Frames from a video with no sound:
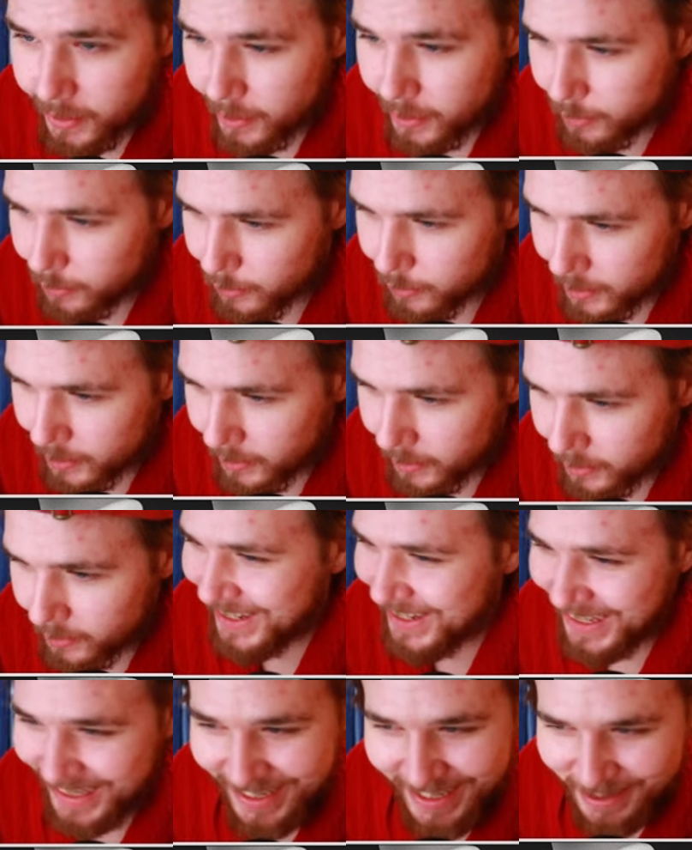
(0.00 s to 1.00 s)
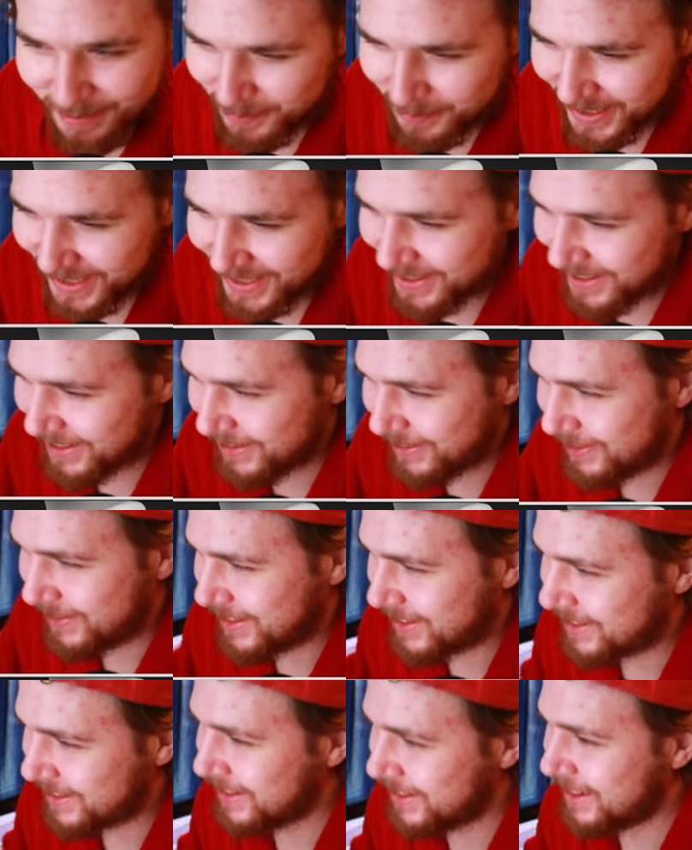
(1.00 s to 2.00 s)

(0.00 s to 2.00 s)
losing here. Completely losing.